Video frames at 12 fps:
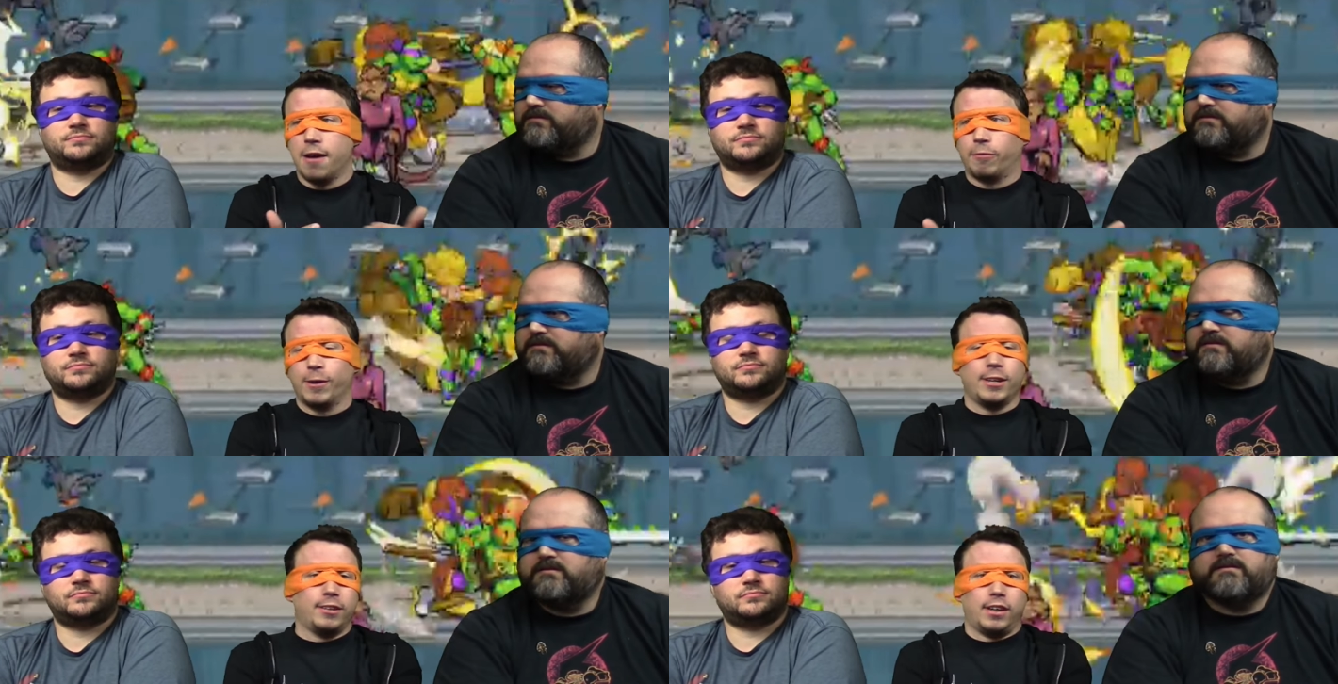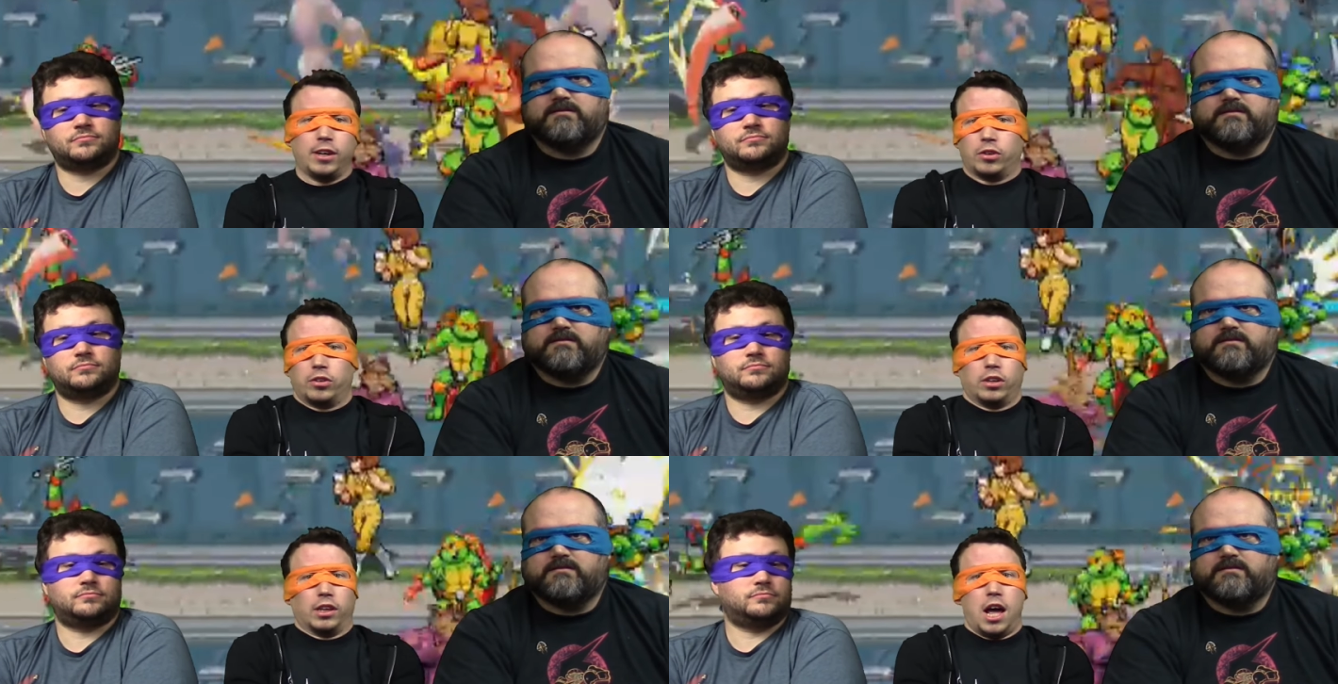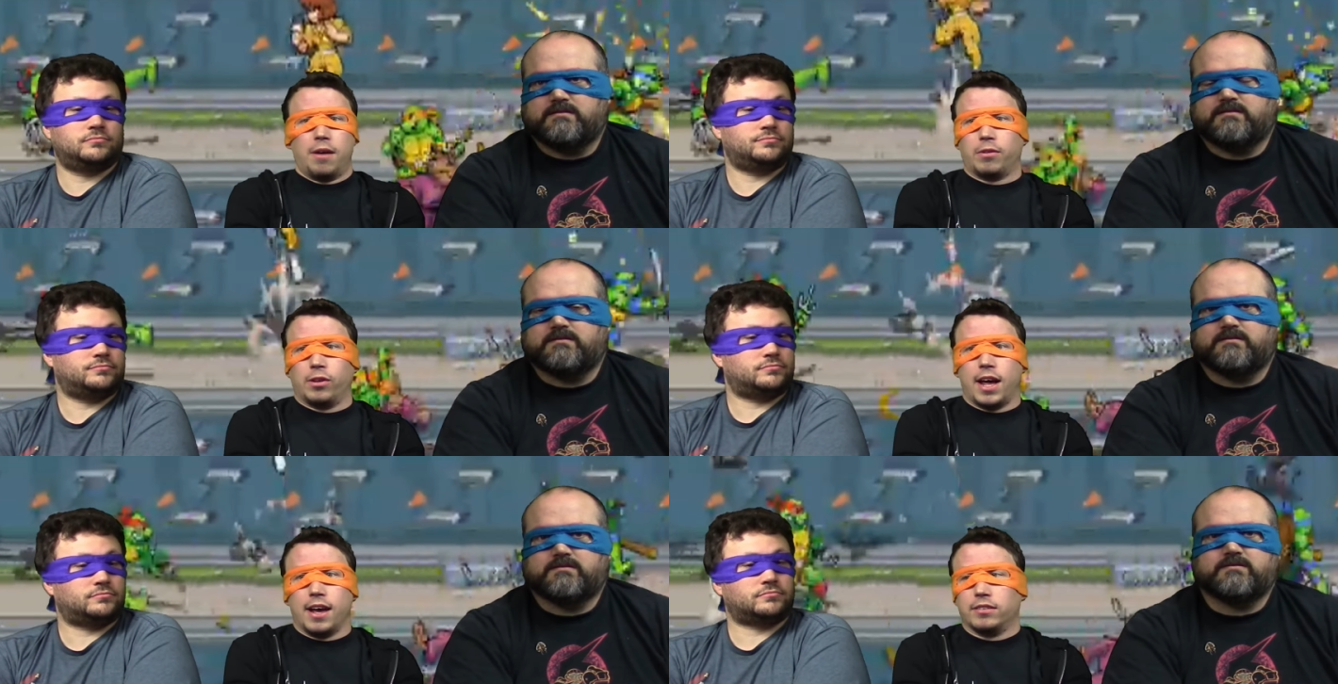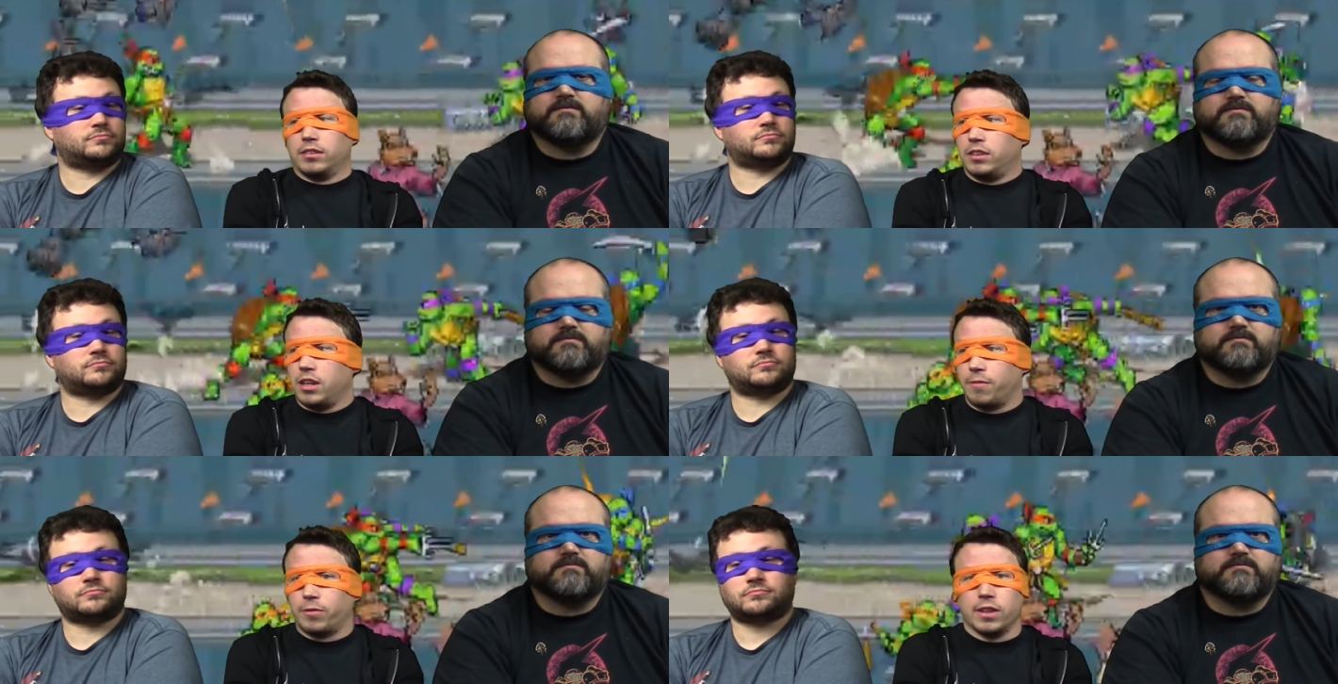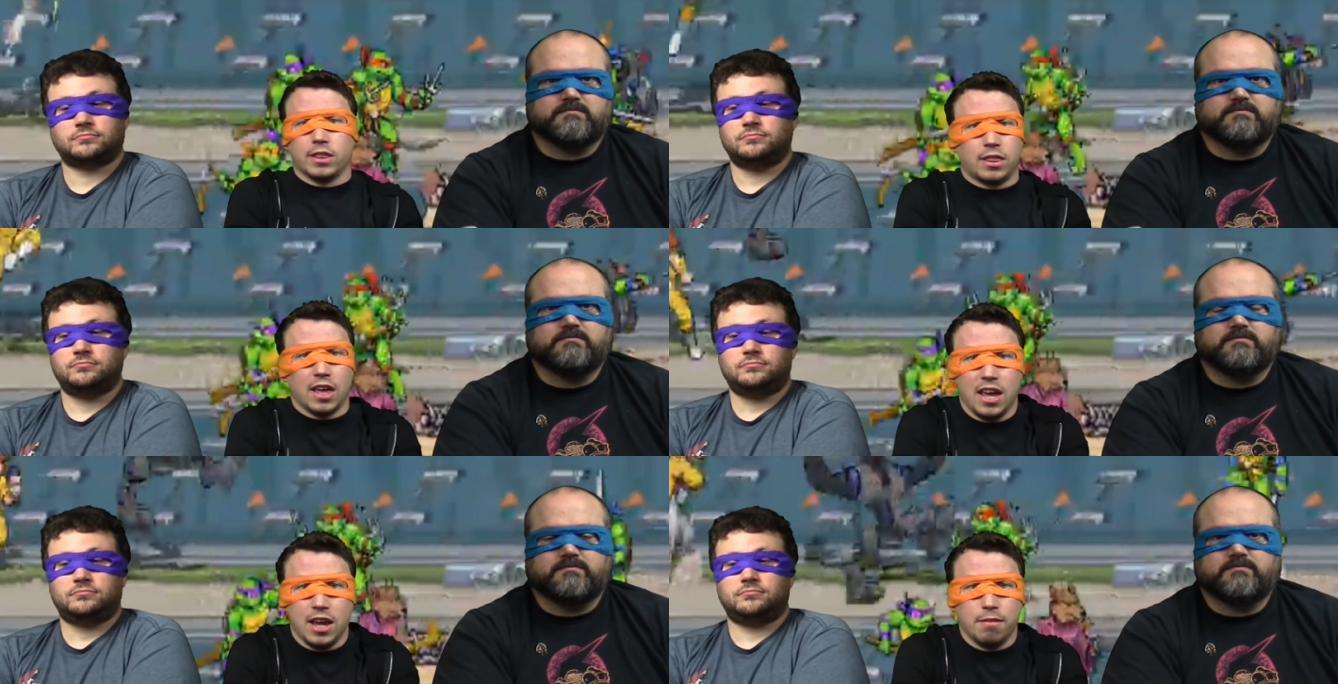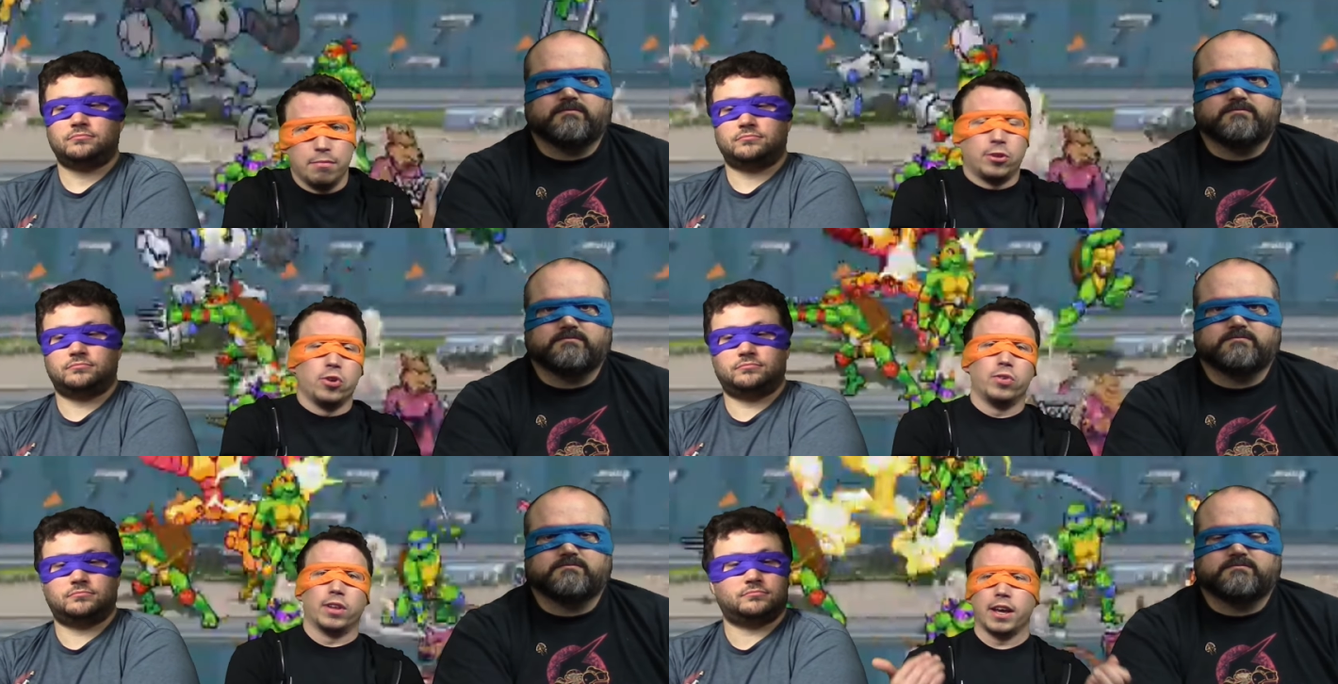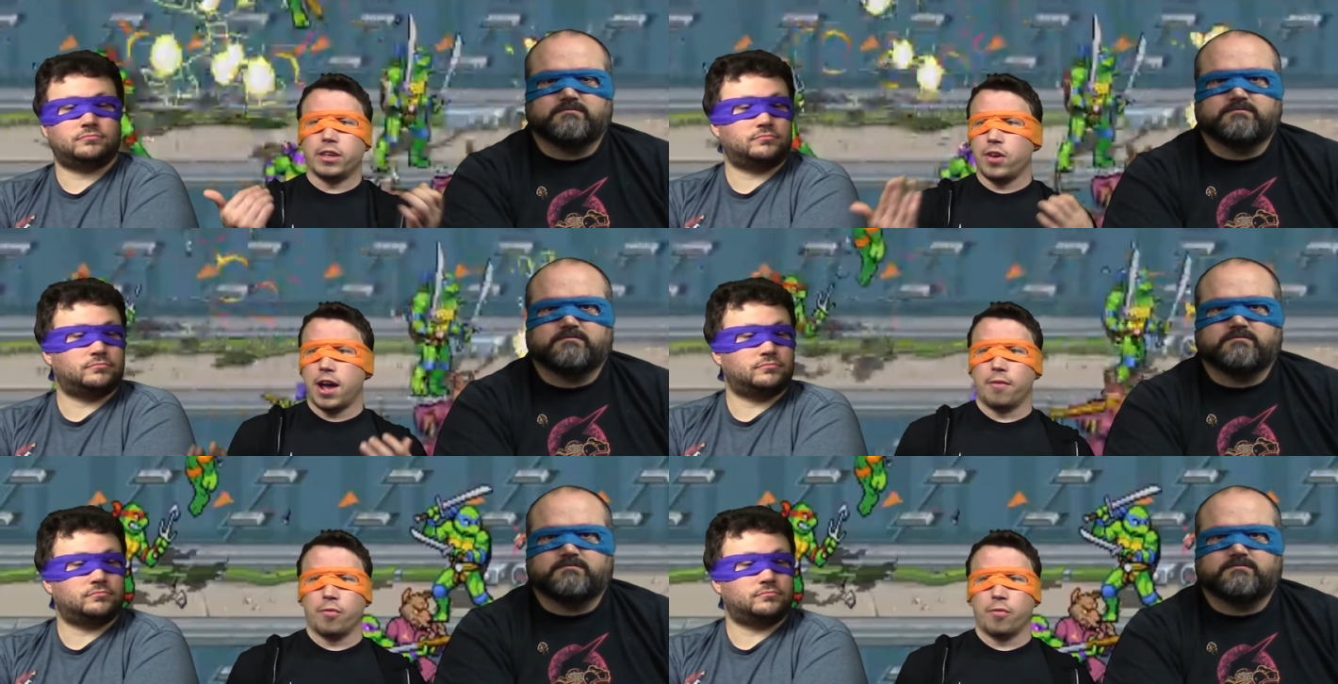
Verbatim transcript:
Speaker 1: catchy. Every level has a different theme too. Like you